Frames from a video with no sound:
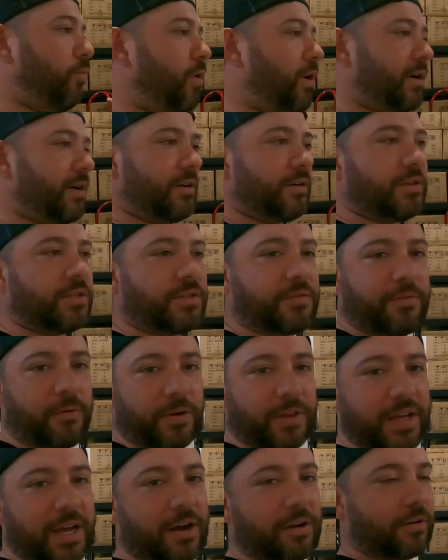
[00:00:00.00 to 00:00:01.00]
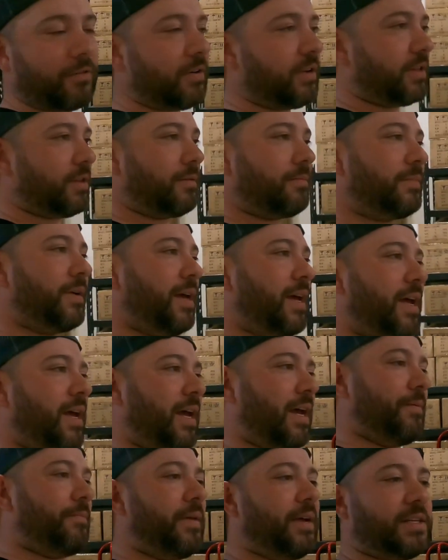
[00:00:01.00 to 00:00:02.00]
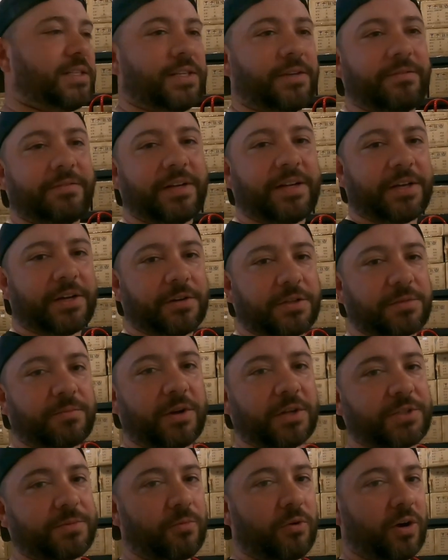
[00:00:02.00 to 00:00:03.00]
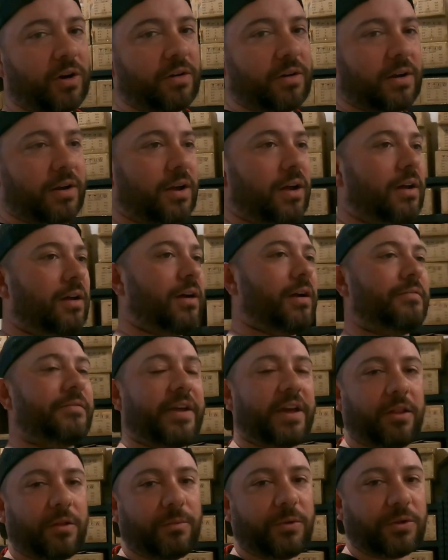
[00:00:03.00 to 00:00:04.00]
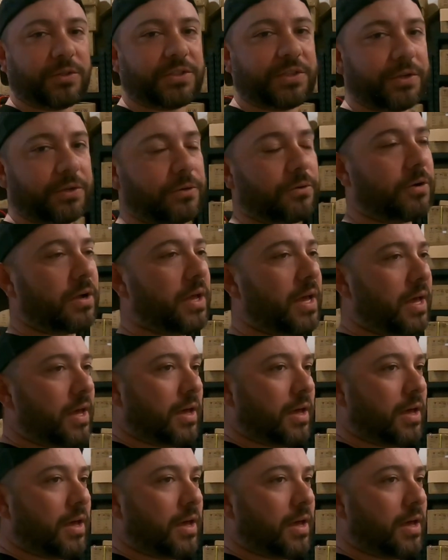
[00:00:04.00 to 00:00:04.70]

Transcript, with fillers: wonders for the algorithm and makes the videos much more uh, available to